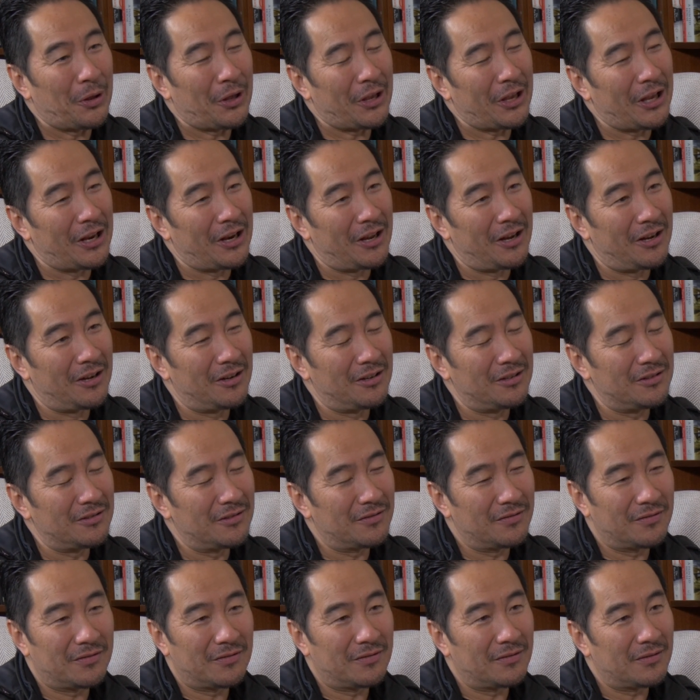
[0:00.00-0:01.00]
you know.
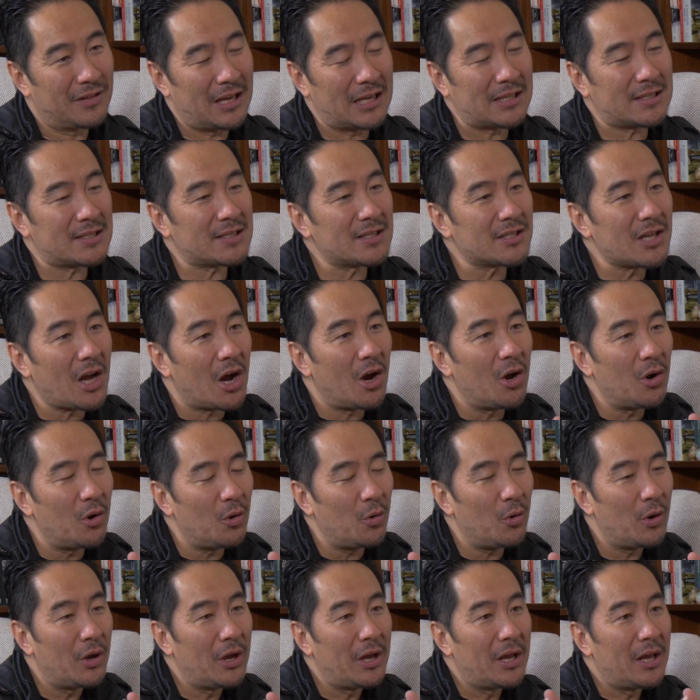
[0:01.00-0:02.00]
Yeah. It's so.